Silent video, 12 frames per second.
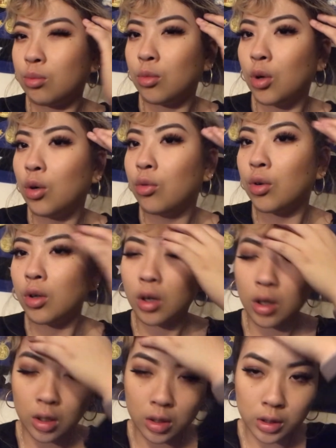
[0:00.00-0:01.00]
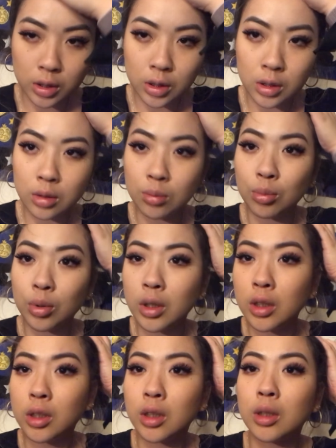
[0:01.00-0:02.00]
overall it's
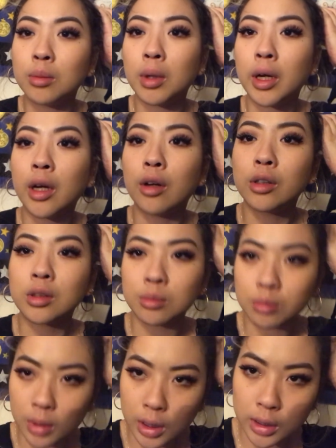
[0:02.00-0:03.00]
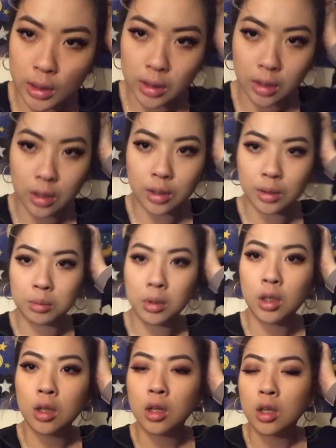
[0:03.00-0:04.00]
pretty good. My hair is a mess.
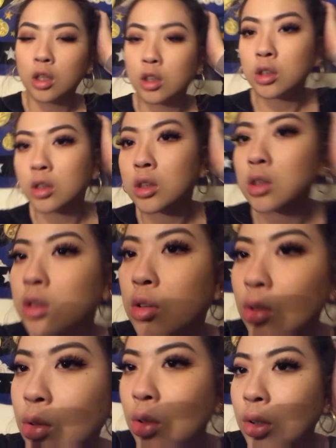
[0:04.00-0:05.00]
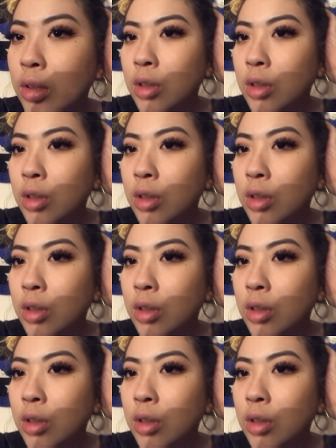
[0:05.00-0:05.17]
Just don't look